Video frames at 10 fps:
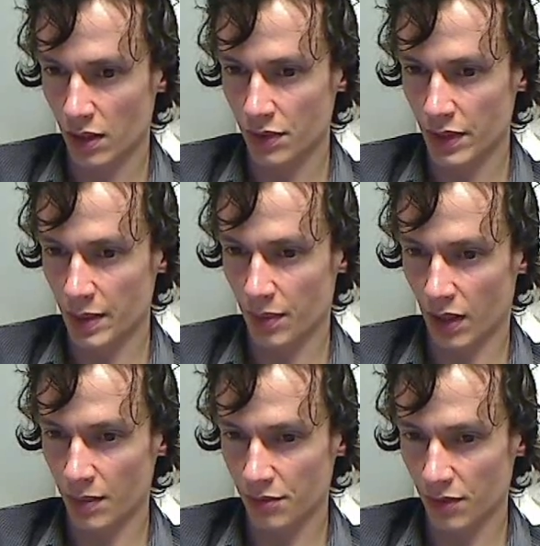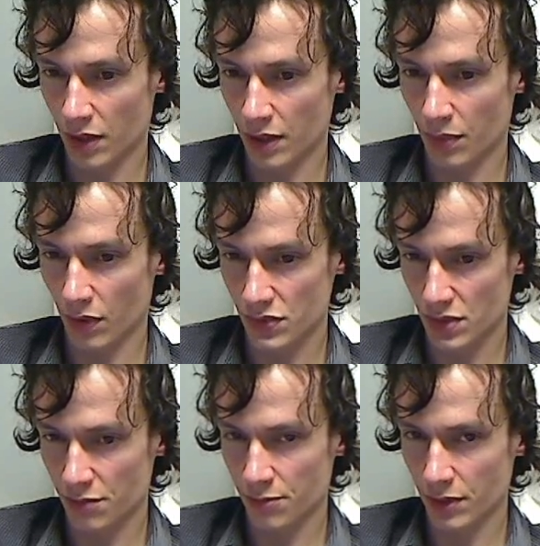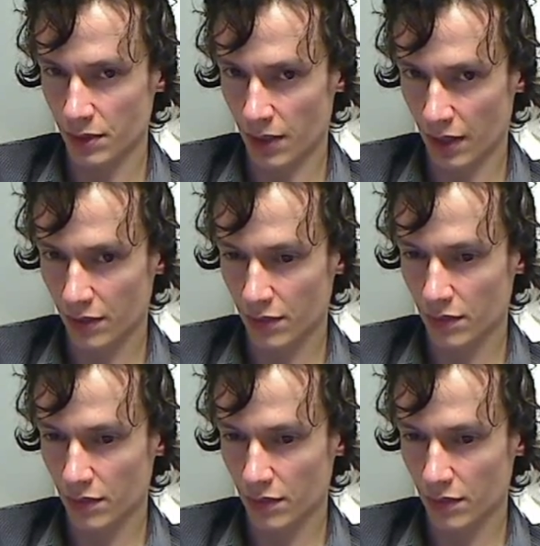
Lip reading: thereby providing positive feedback.